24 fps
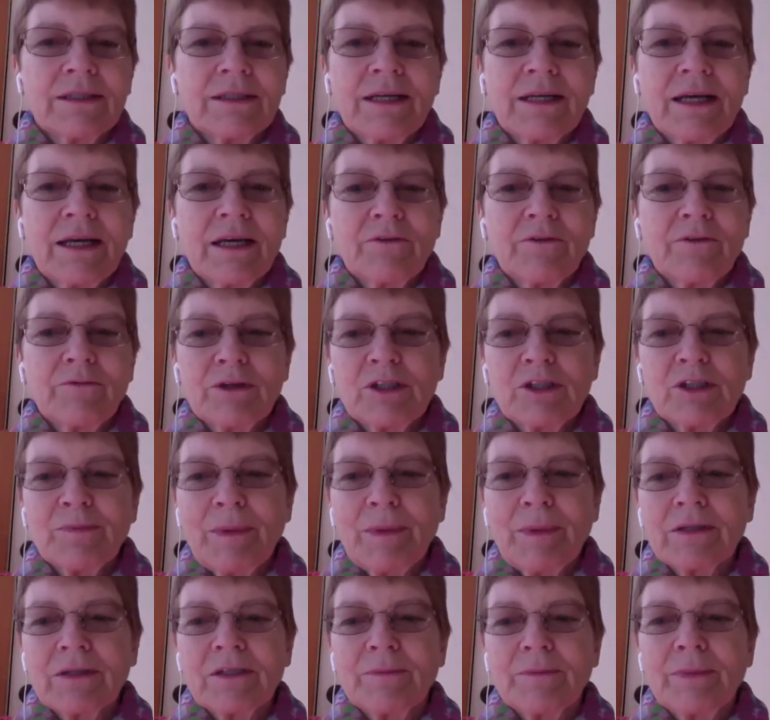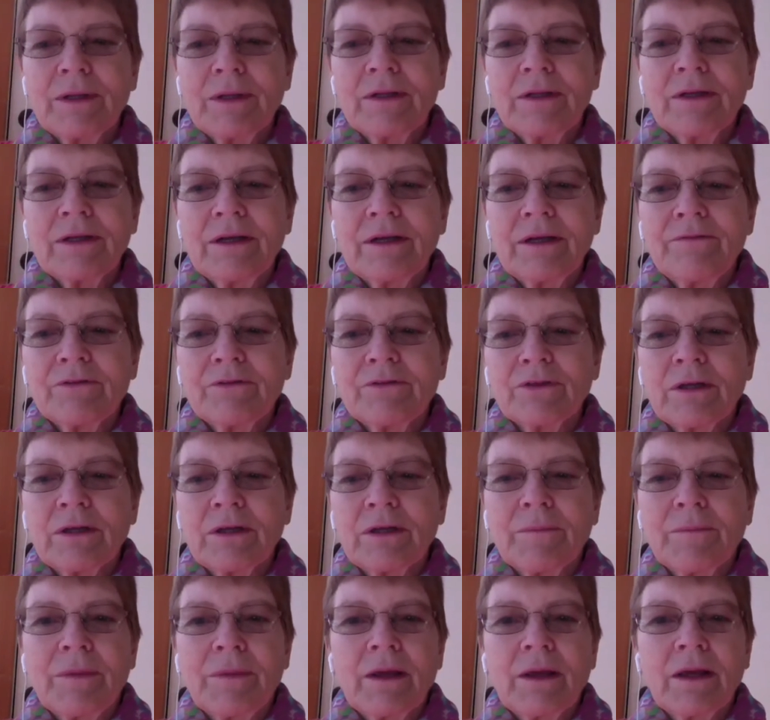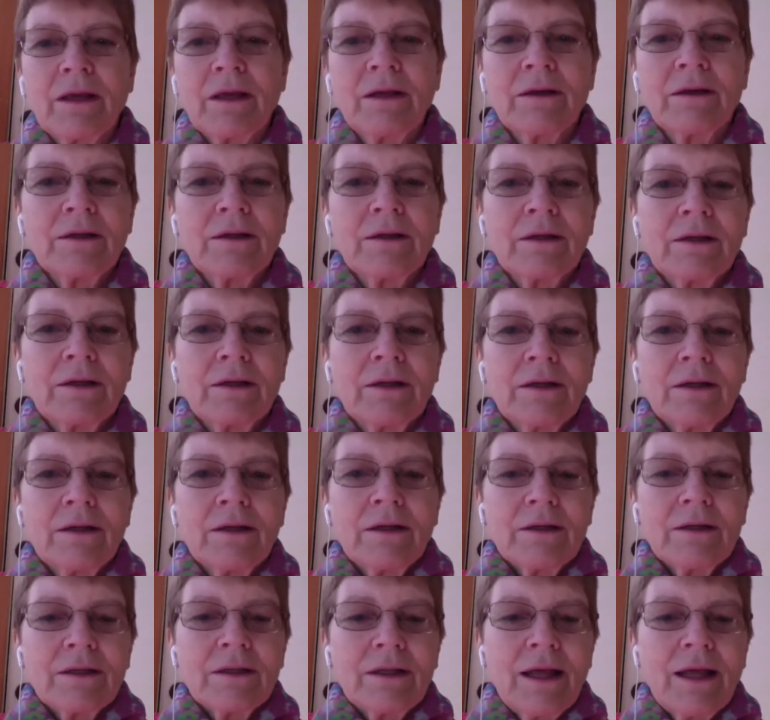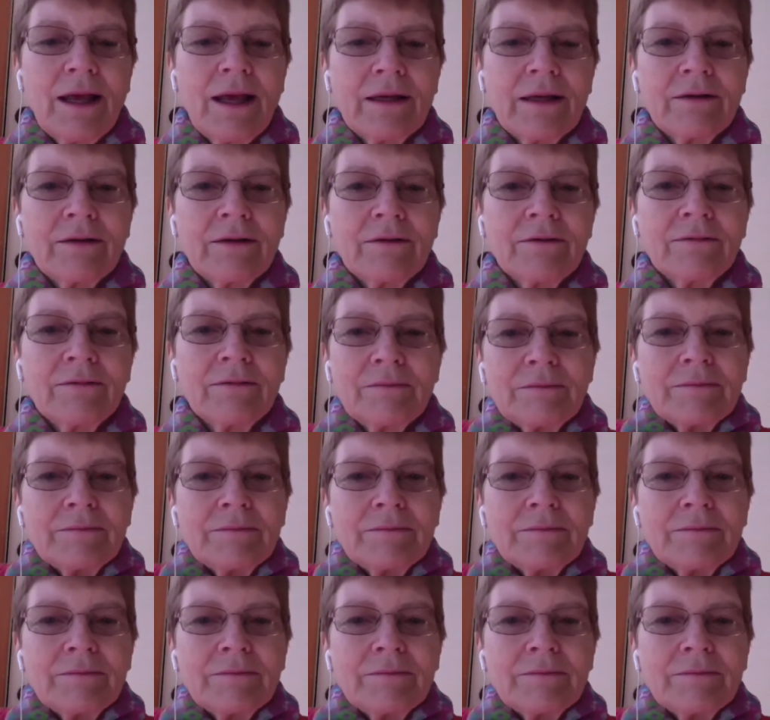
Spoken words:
taken responsibility for something, then,